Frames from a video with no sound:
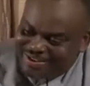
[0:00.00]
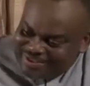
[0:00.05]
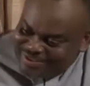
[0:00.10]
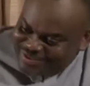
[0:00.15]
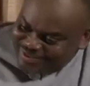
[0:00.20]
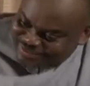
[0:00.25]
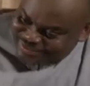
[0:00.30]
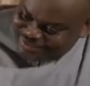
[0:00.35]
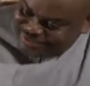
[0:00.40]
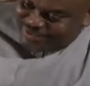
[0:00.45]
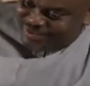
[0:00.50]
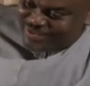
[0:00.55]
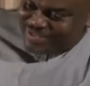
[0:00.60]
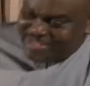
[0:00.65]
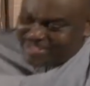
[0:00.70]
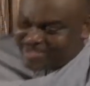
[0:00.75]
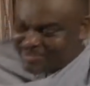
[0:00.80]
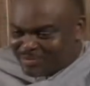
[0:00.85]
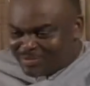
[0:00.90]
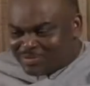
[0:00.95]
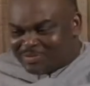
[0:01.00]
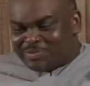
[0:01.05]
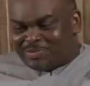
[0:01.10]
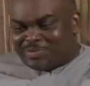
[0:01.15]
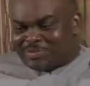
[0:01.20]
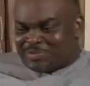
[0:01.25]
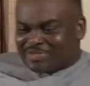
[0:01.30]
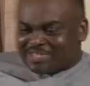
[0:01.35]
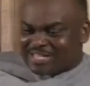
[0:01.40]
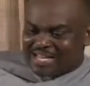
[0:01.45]
Of course, he won't
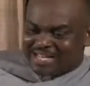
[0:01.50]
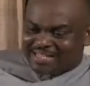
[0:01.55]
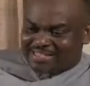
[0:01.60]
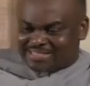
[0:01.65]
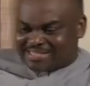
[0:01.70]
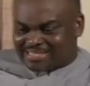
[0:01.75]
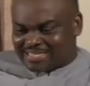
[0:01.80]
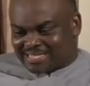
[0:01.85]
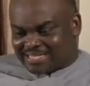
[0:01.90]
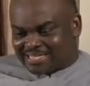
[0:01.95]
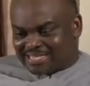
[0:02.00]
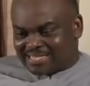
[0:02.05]
do that.